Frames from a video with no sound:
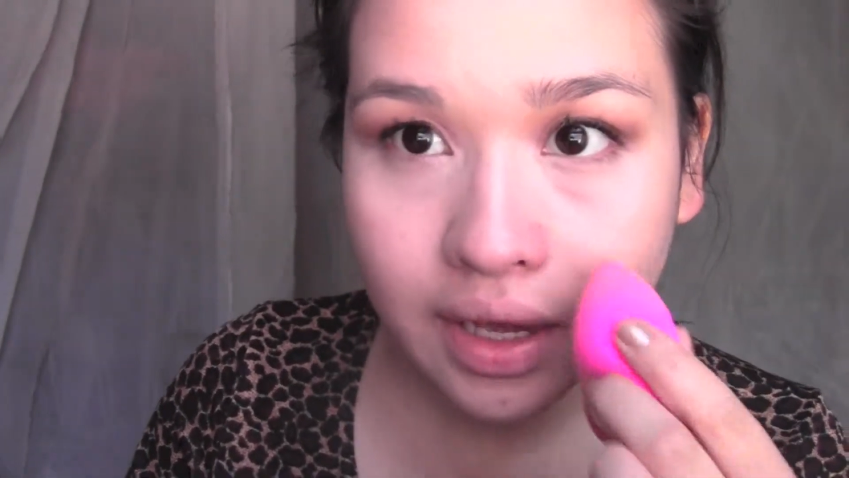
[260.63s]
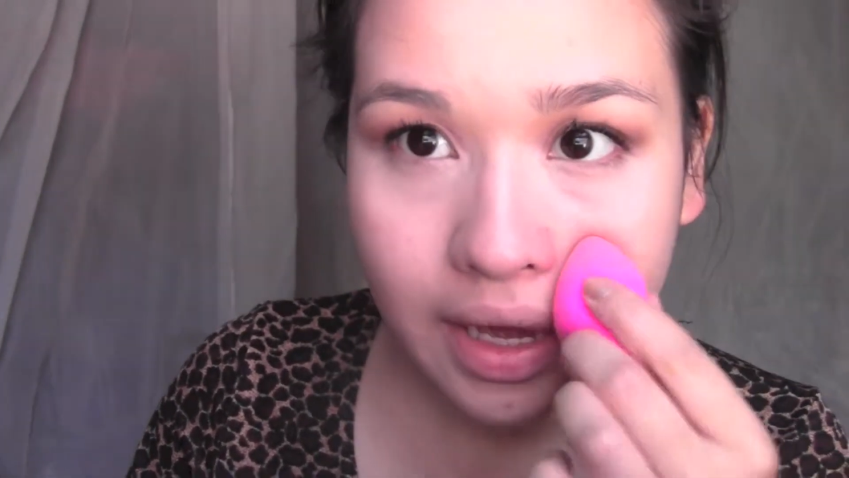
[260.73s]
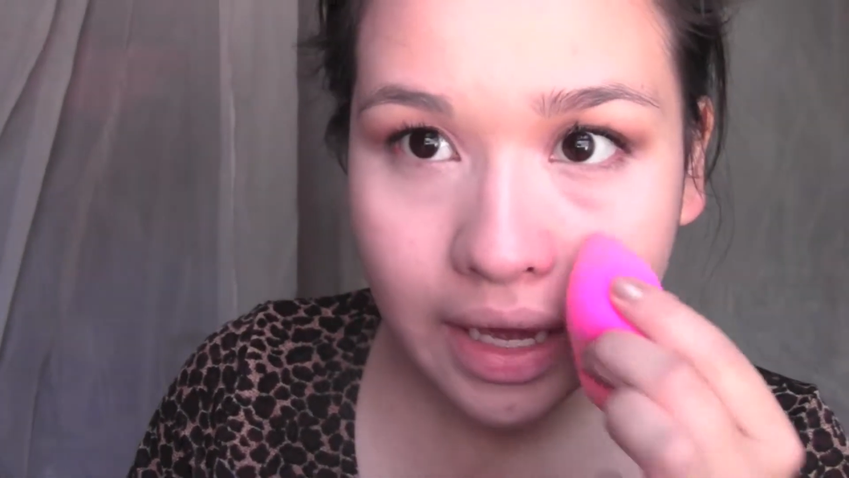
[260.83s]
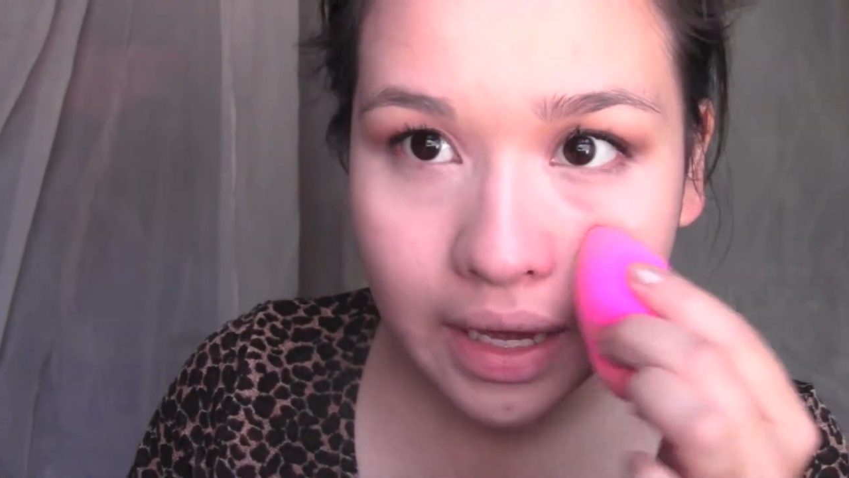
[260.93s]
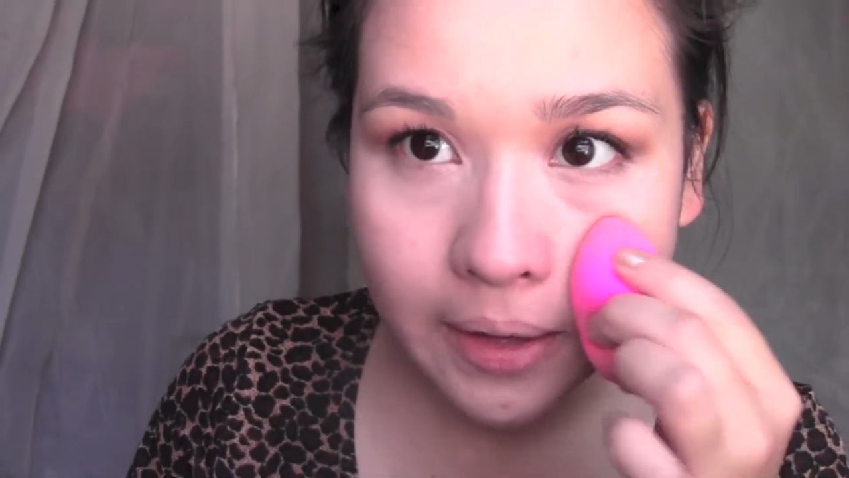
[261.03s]

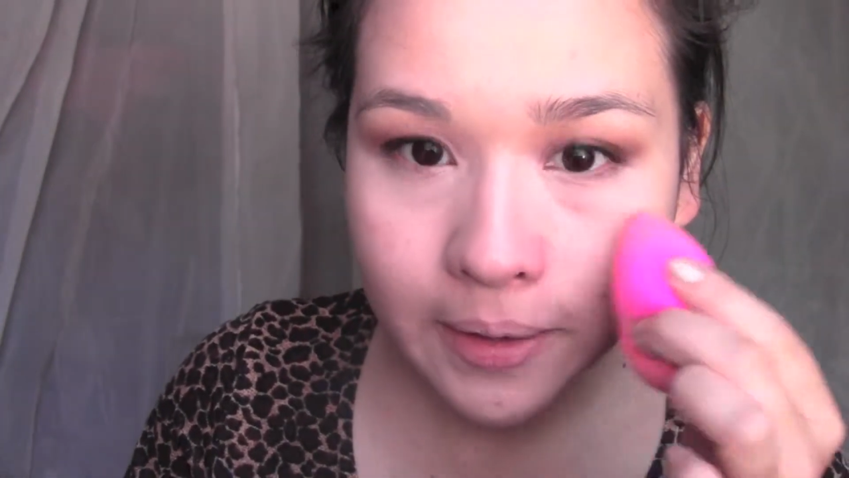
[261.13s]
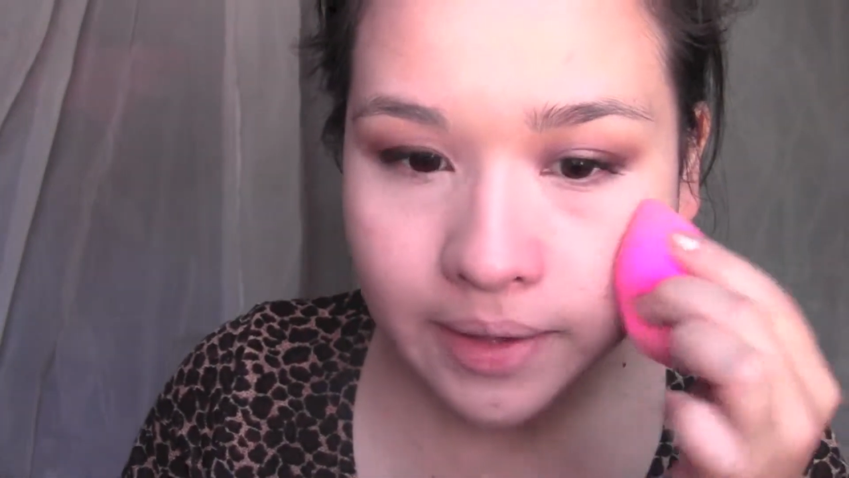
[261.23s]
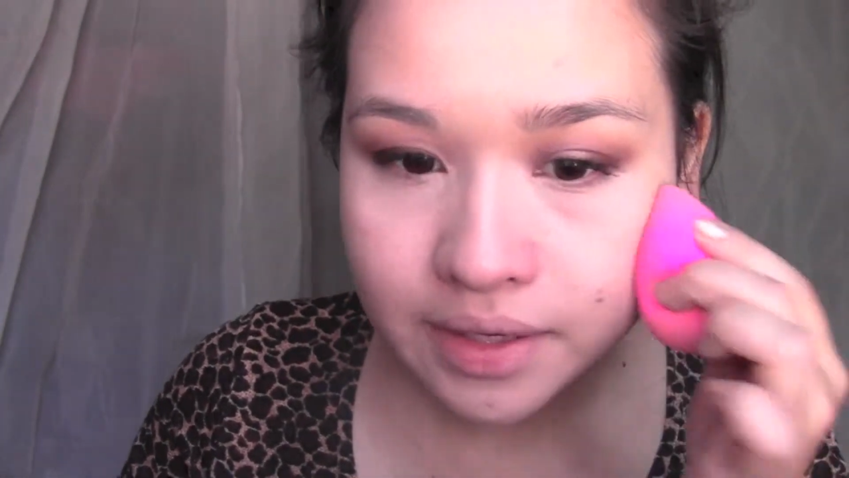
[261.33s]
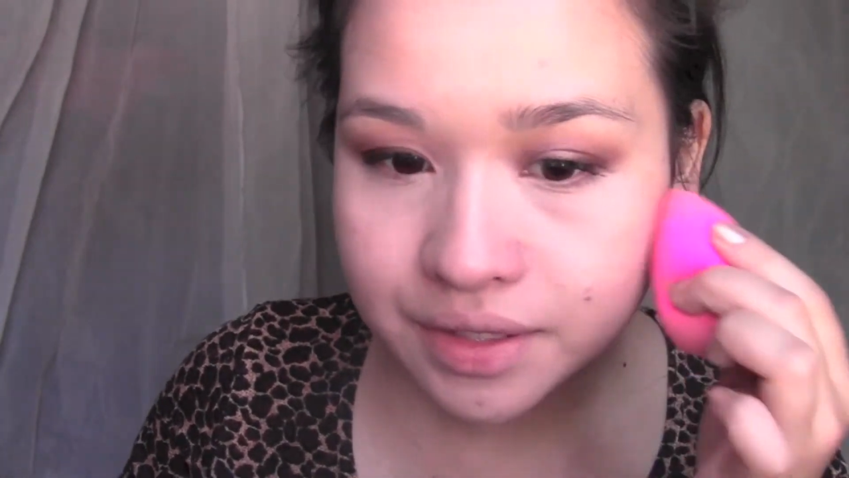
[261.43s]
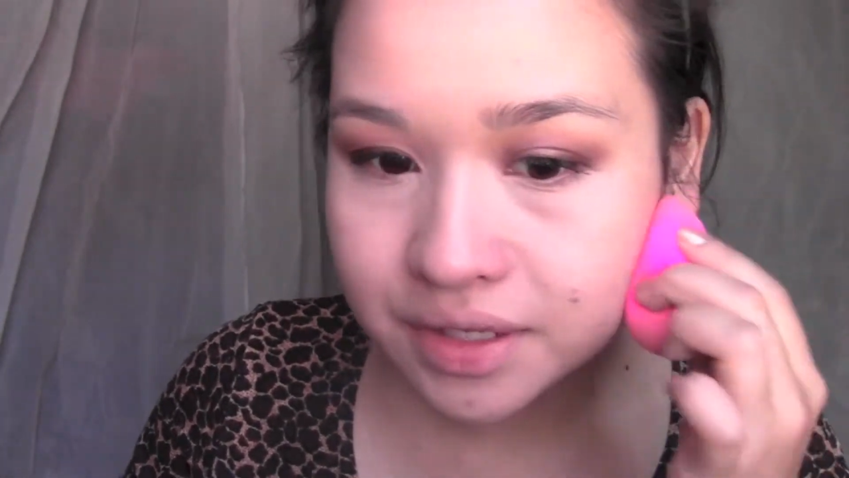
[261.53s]
a
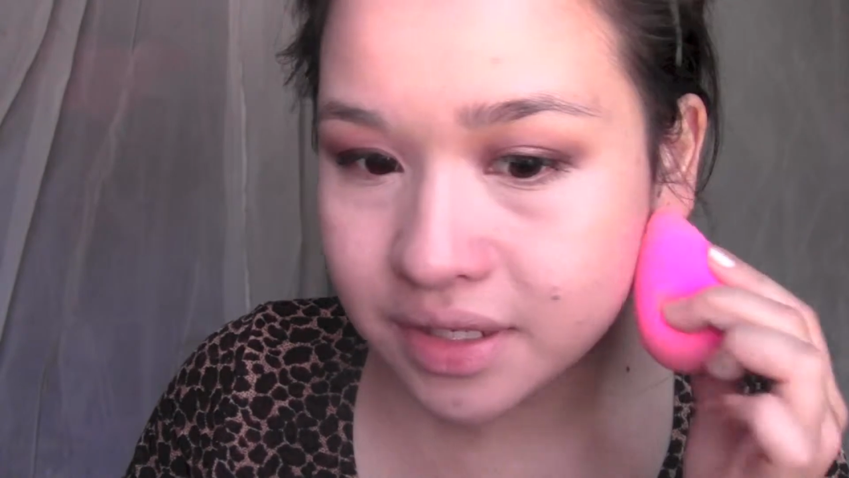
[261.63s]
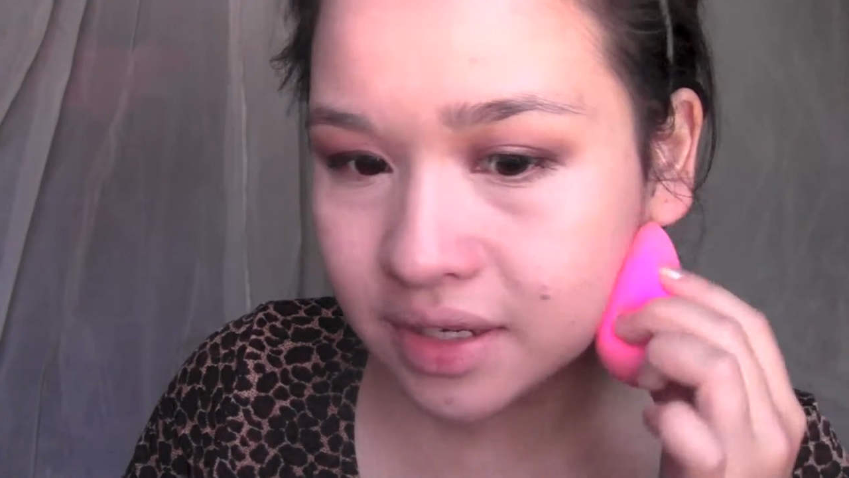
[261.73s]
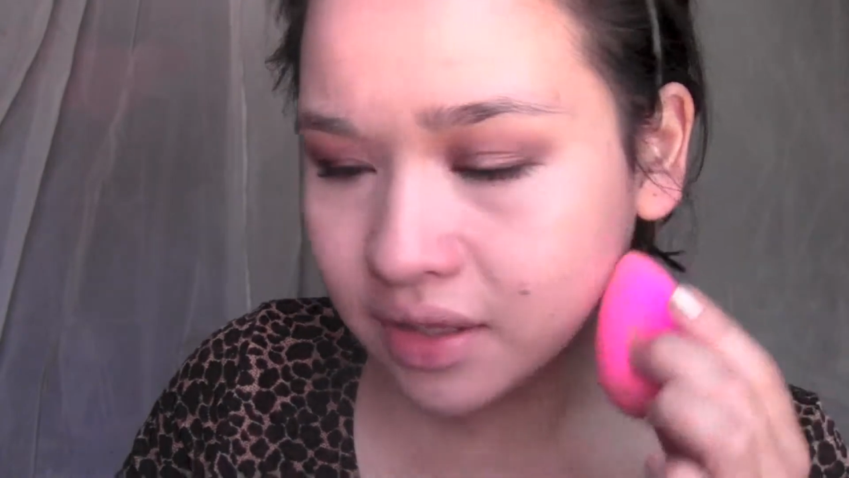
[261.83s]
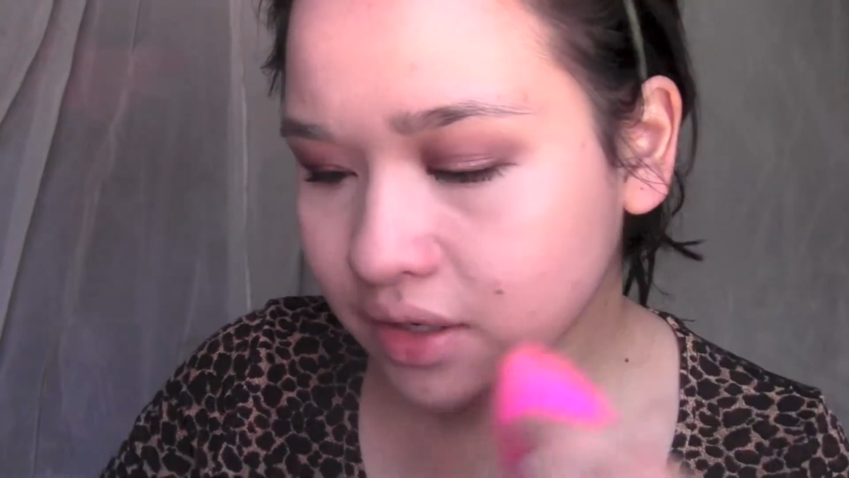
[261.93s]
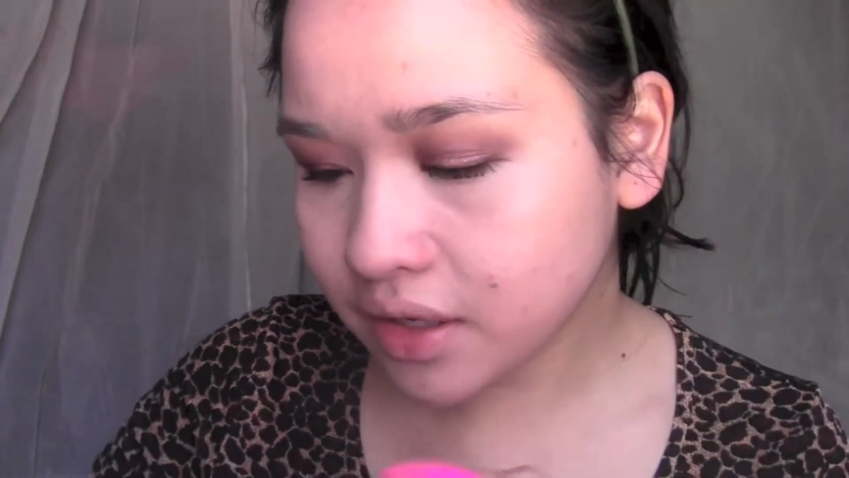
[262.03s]

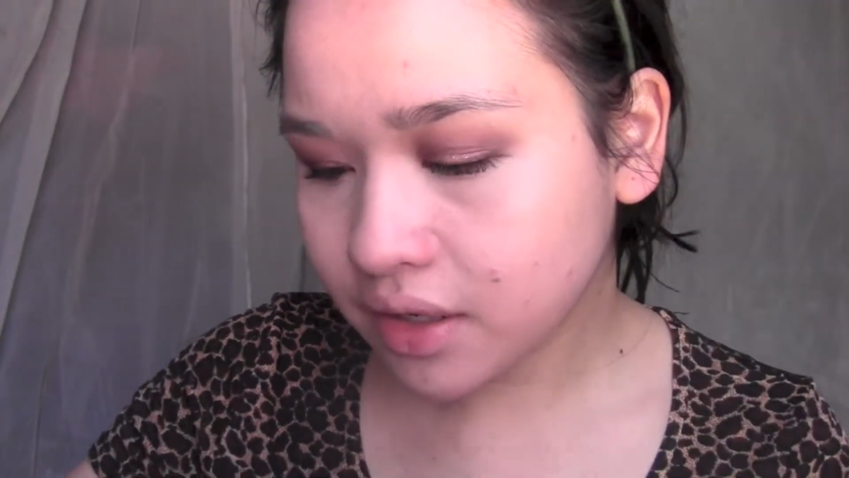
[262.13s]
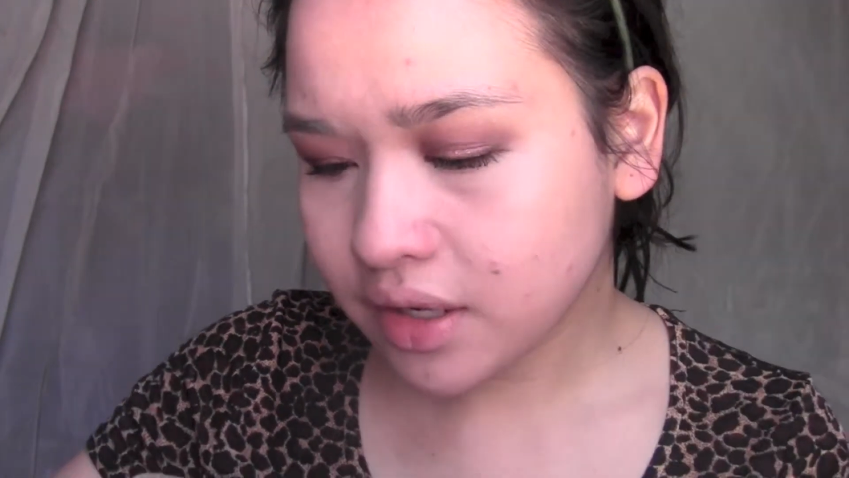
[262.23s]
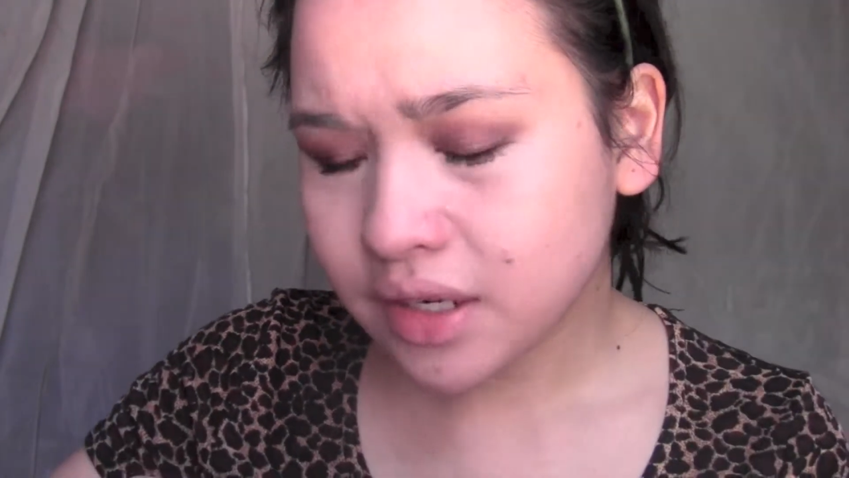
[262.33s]
concealer,